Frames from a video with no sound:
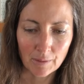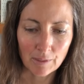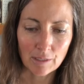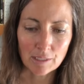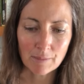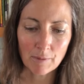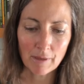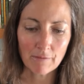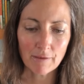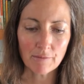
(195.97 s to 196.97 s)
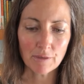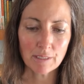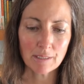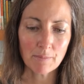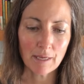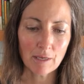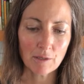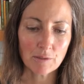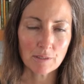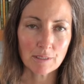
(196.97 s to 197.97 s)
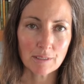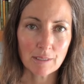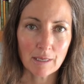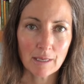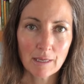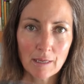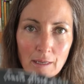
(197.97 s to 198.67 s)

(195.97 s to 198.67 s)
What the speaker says: well, here's some of my favorite tomatoes. This is a